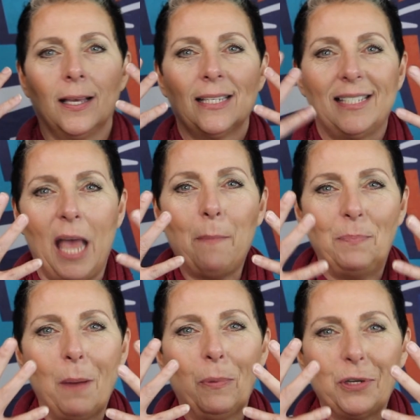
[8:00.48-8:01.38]

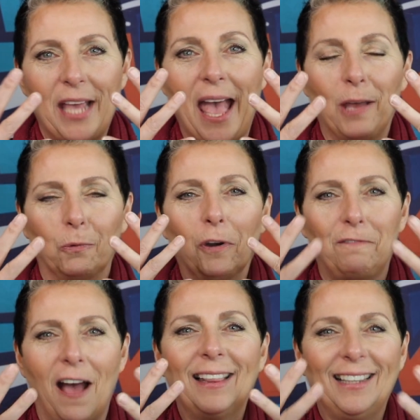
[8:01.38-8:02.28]
Step number 10, we're
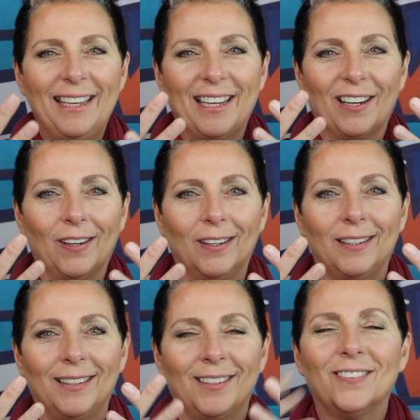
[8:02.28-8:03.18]
finally here,
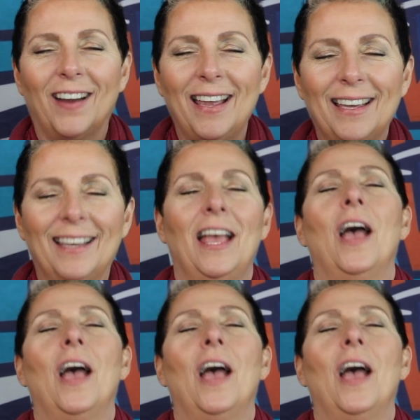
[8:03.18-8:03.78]
right?